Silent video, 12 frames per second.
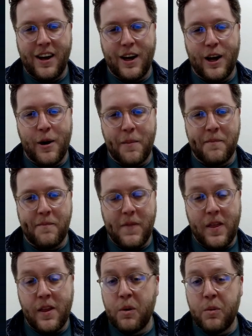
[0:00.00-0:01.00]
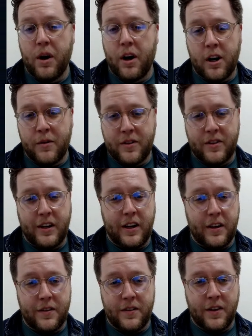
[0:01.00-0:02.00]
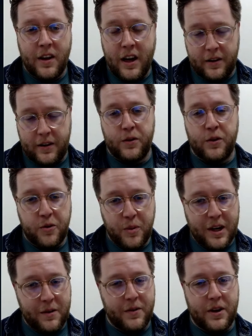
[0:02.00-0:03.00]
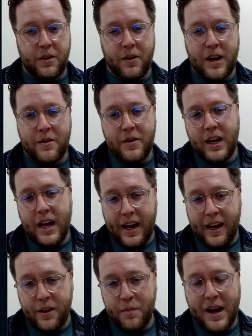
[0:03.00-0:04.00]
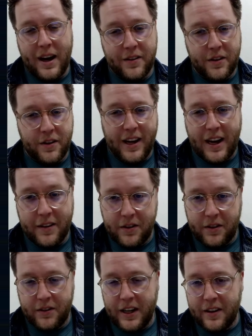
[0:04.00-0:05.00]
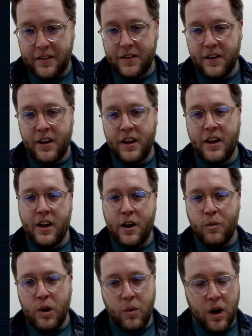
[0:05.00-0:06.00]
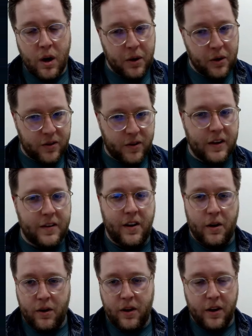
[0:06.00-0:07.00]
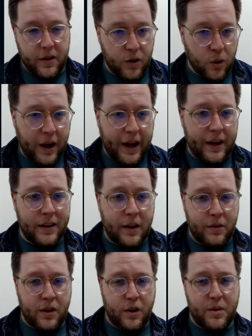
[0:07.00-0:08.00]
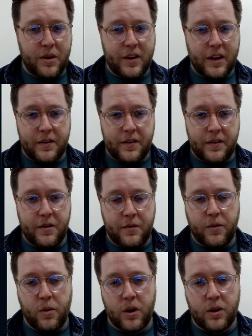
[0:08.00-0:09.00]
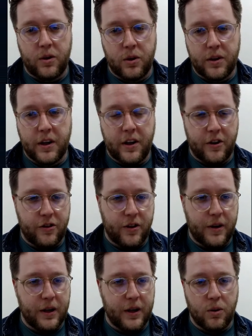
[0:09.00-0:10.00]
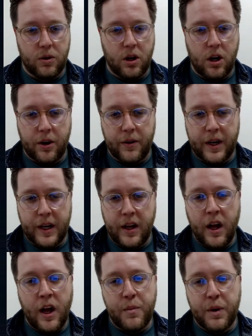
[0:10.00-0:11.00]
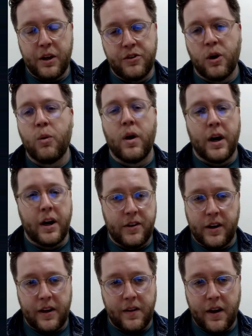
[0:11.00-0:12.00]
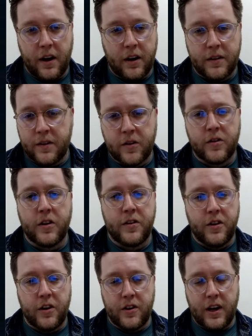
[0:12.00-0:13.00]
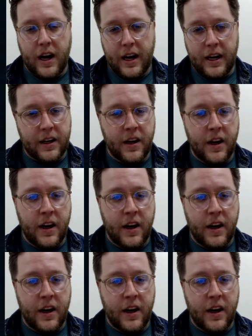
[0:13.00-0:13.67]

And then we want to harvest the yeast as soon as we hit final gravity and pass our diacetyl test. We want most of the yeast out of there. It's okay to leave a little bit of yeast in for cold conditioning or lagering, but you don't want a ton in there because it's just going to start dying.